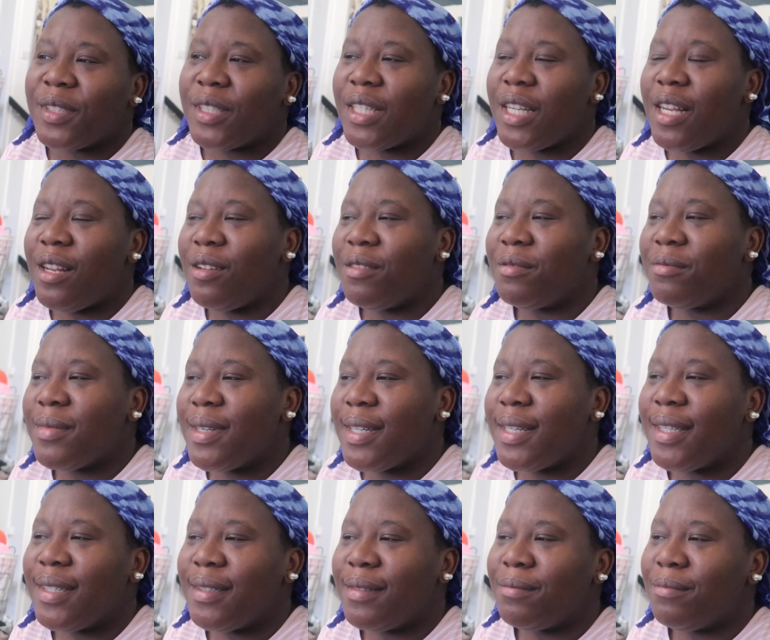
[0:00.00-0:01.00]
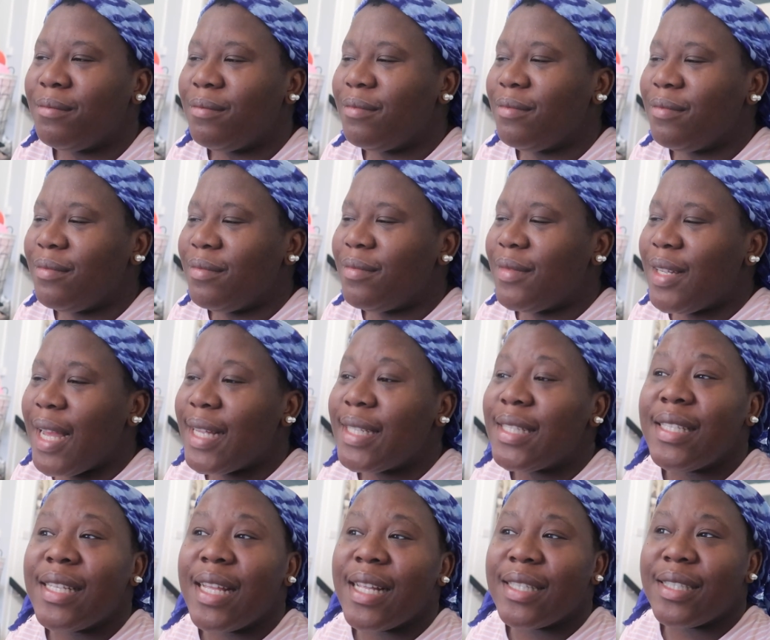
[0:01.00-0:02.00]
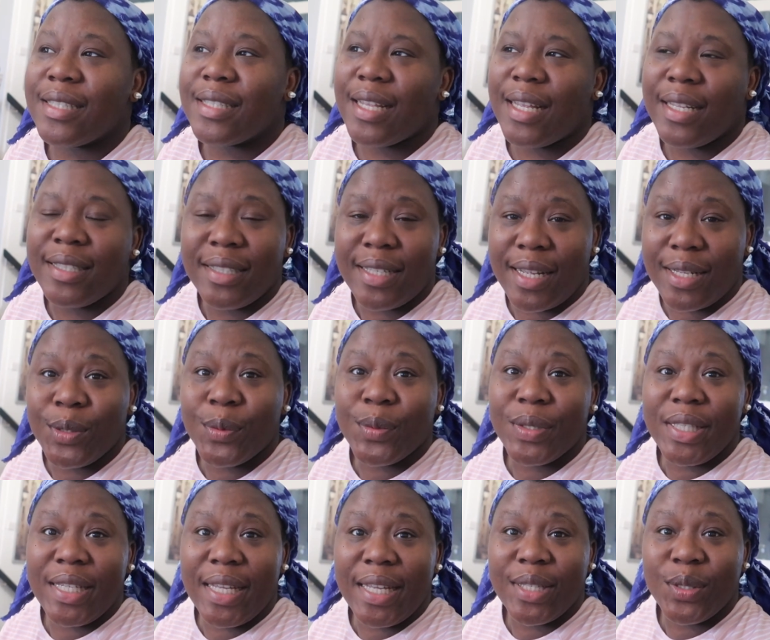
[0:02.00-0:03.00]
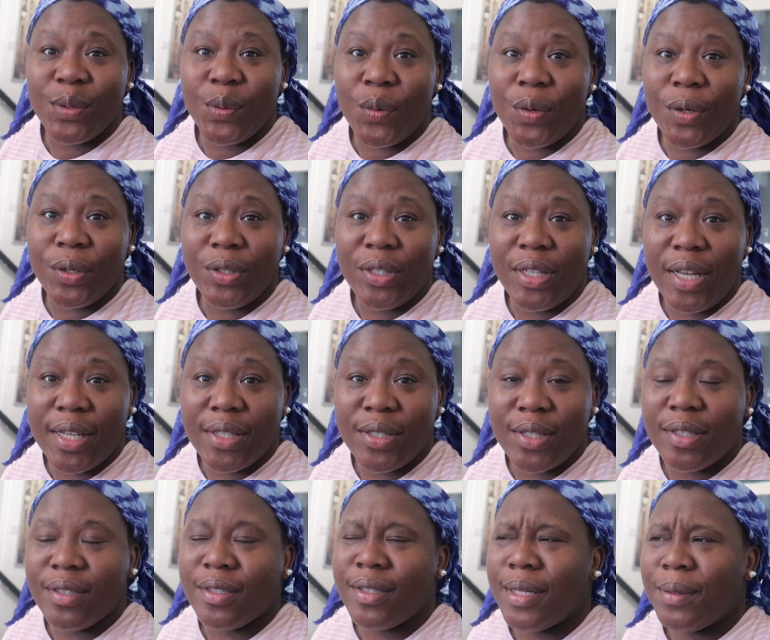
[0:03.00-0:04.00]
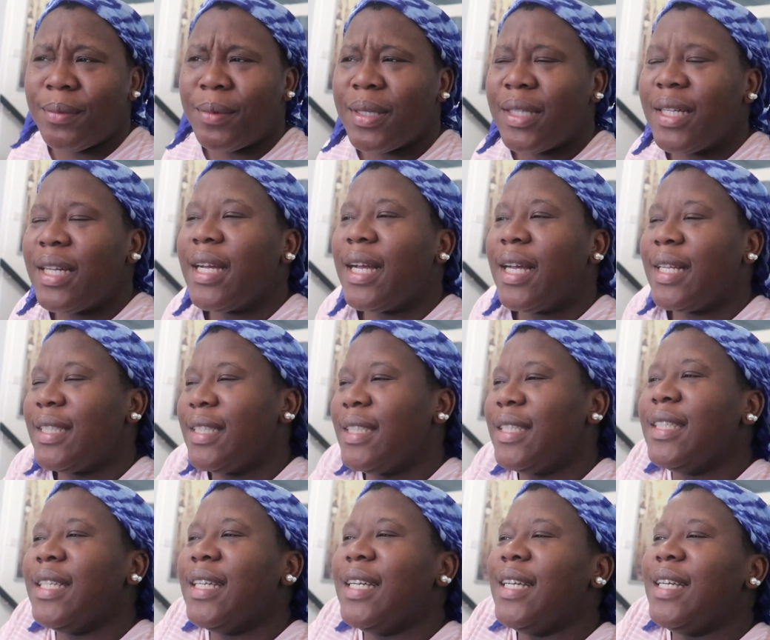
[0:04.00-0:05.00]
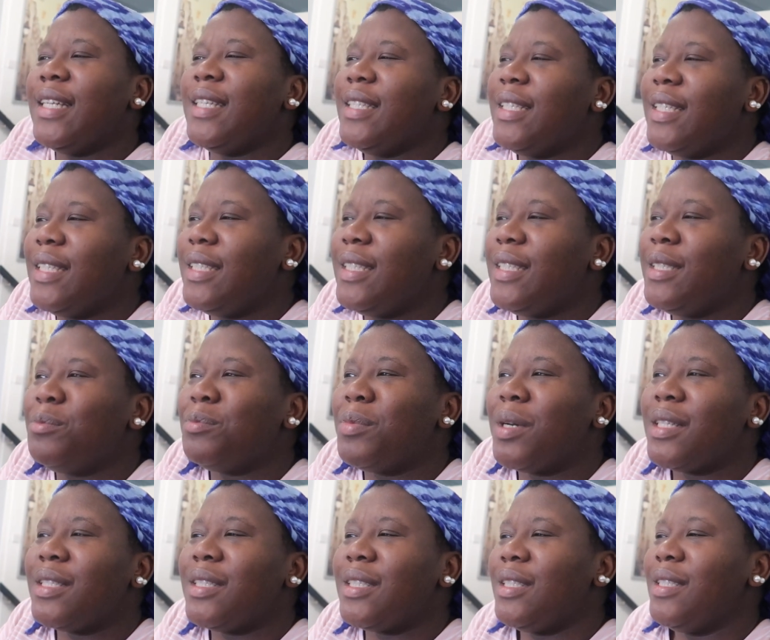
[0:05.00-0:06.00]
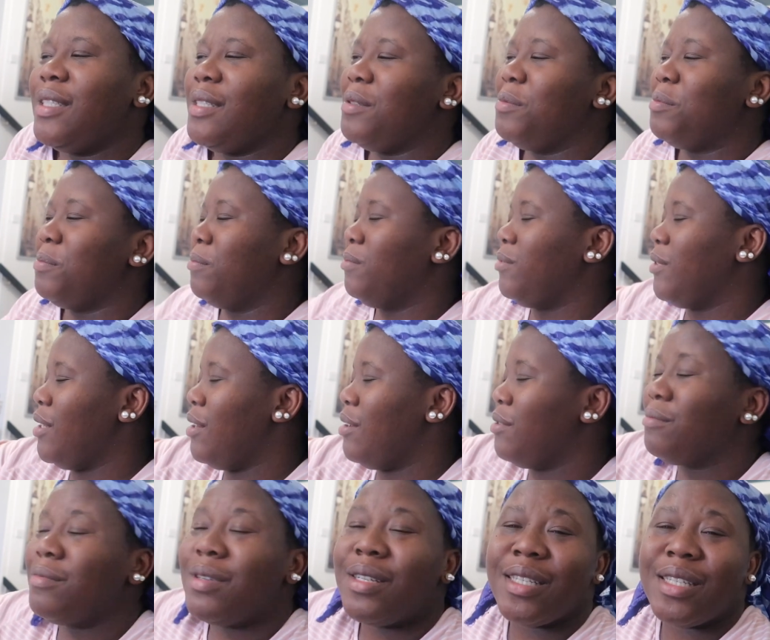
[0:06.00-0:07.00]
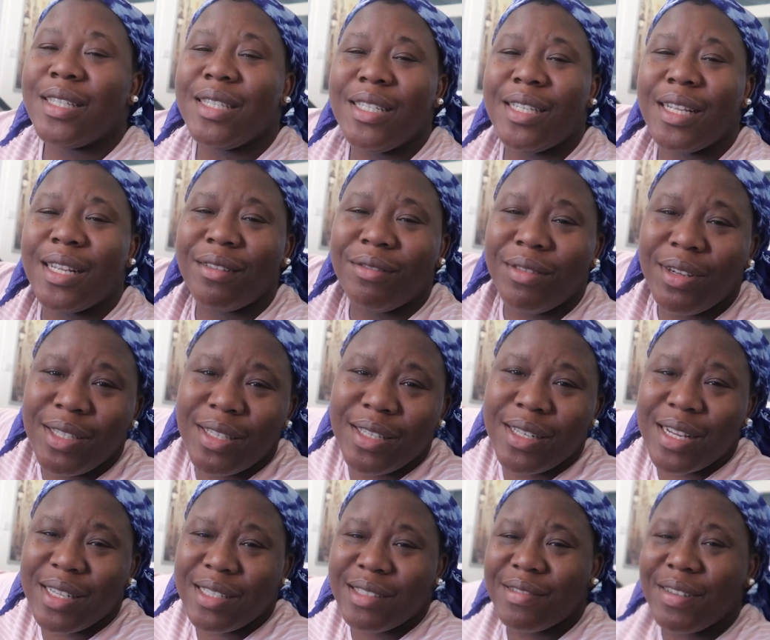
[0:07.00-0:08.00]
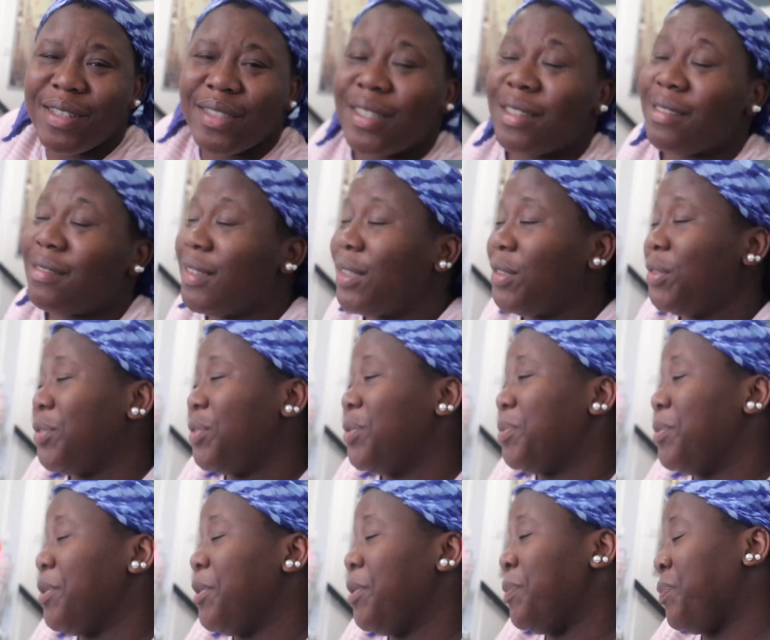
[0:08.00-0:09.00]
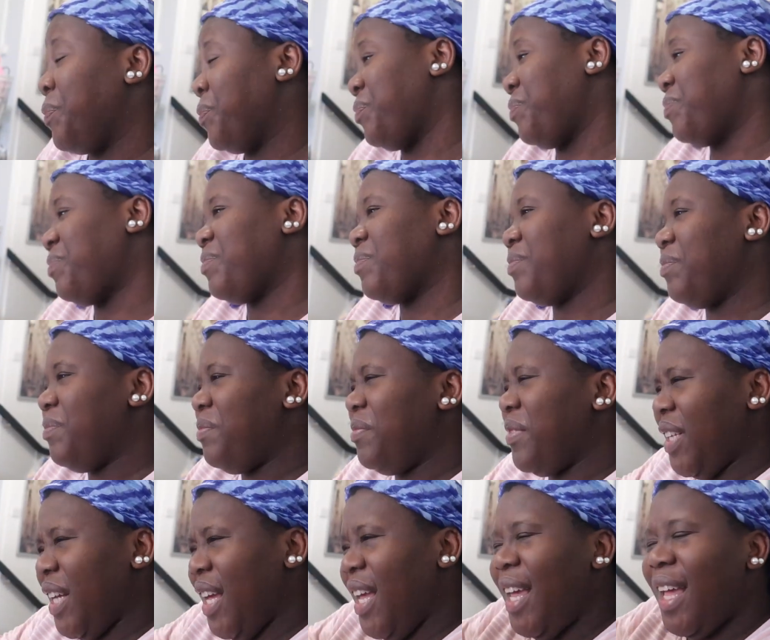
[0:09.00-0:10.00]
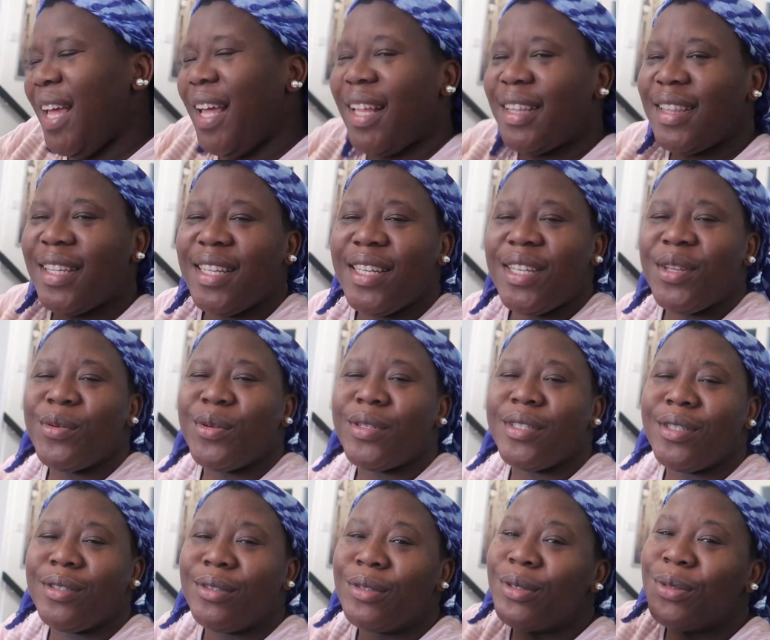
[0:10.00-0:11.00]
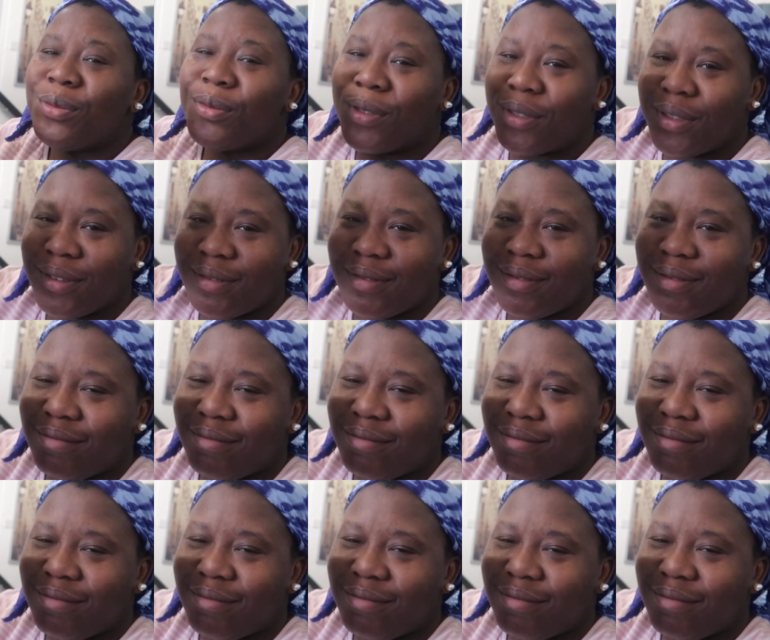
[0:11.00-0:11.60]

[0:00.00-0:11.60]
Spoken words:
Kilongwe. As that was here as well. You guys saw them. I think I did. They did party Kilongwe Kinye when they danced round and round. I think it was a good one.